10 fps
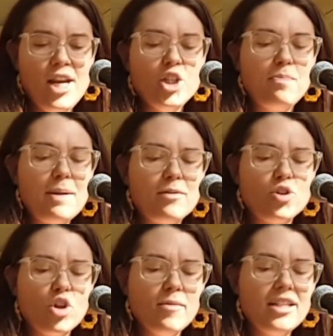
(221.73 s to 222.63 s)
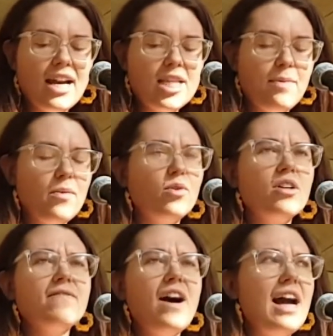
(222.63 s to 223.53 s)
to people traumatized by war
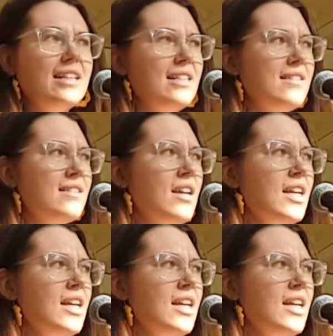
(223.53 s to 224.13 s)
and violence,